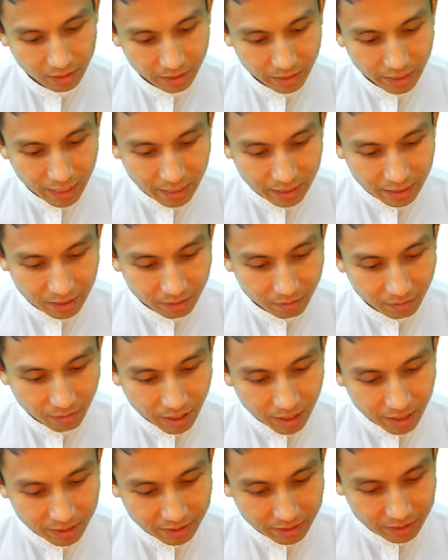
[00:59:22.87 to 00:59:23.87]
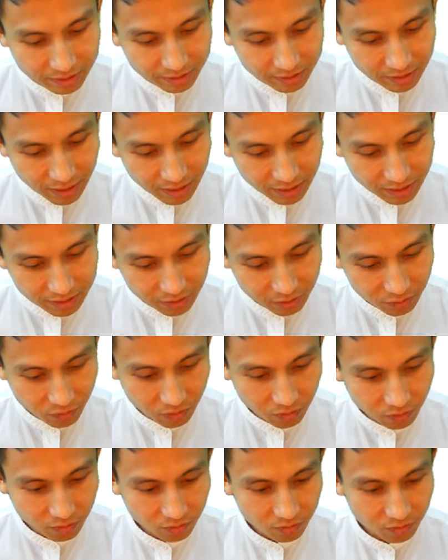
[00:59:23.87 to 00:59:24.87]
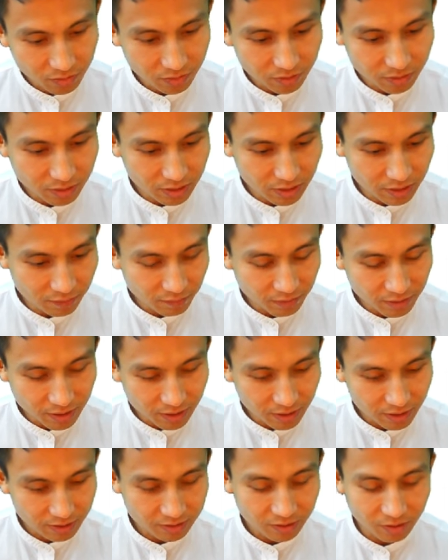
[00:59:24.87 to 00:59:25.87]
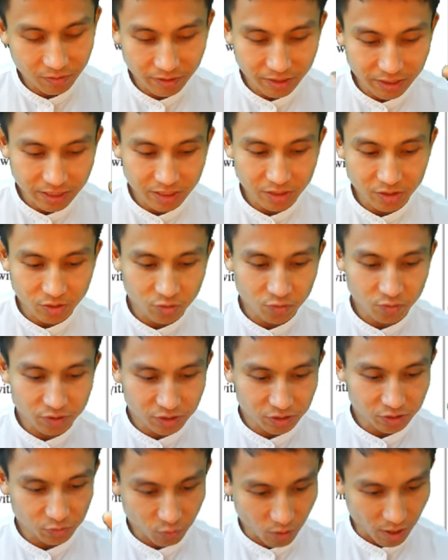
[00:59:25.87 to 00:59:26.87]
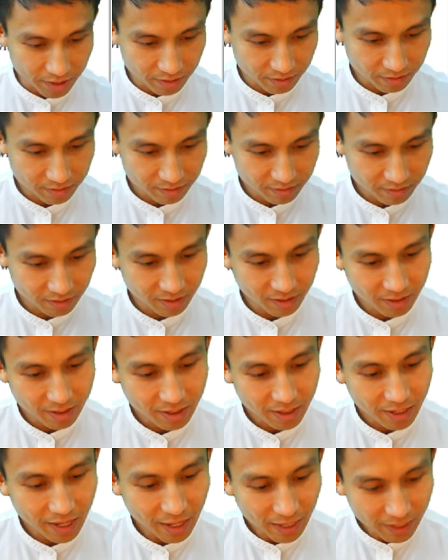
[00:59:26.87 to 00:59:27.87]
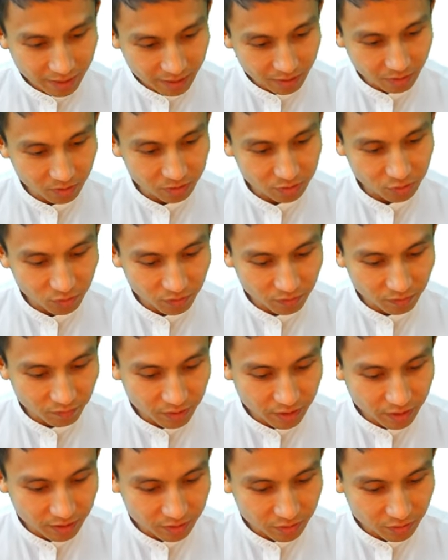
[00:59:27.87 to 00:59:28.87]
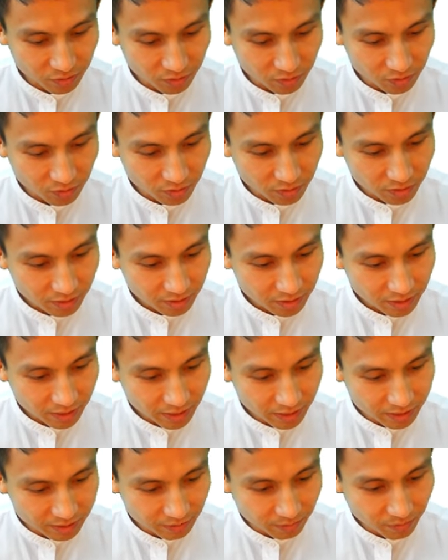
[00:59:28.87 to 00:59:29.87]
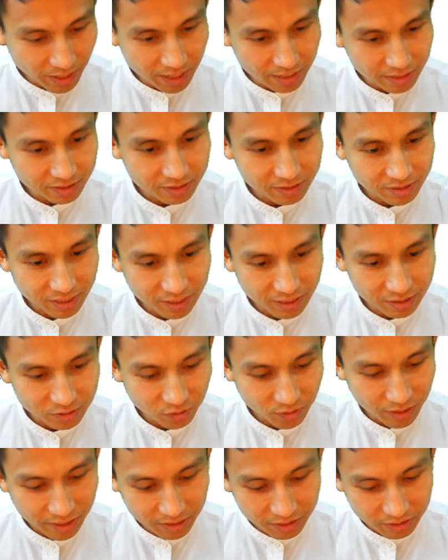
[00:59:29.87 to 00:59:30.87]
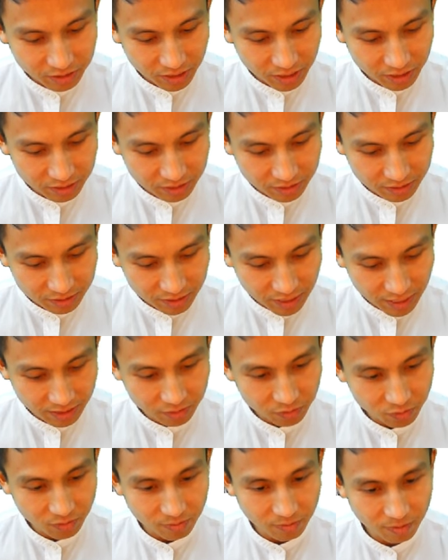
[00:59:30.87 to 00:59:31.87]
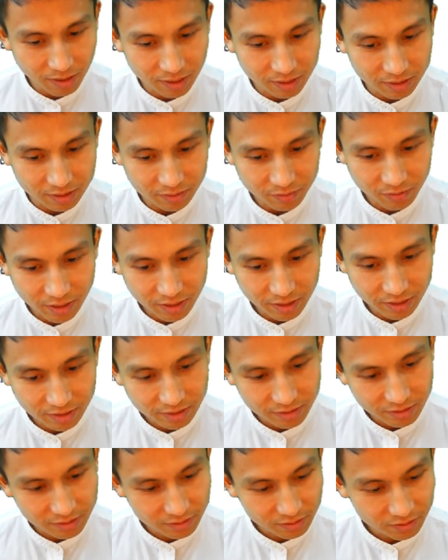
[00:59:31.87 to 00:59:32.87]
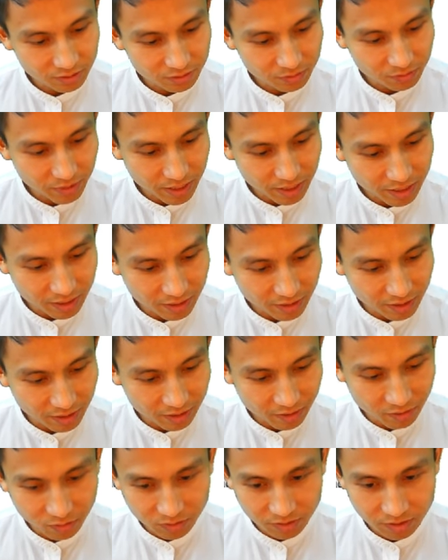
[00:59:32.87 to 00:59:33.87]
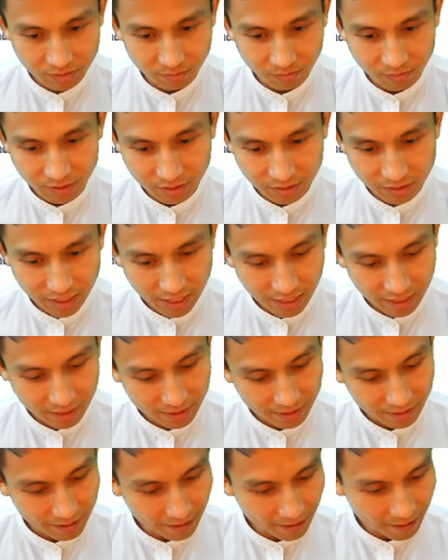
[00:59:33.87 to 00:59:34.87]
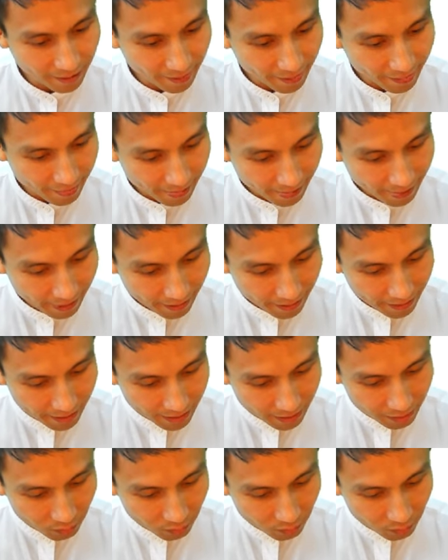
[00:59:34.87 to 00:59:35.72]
And then minus integral du, which is 1. And then also the v. So it's a minus here, so I can change the sign to a plus, right? Just make it a little simpler there. And